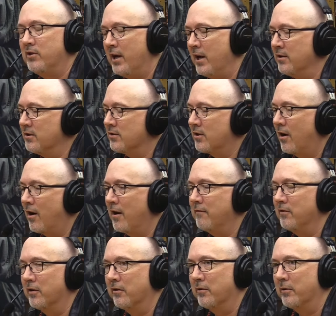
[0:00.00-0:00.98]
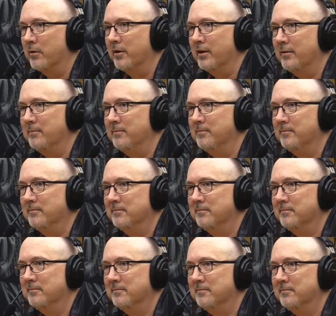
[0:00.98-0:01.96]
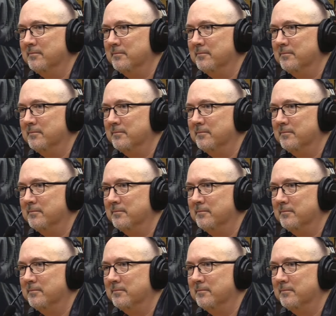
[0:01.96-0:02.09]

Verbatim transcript: chances are I've looked through it. Hmm.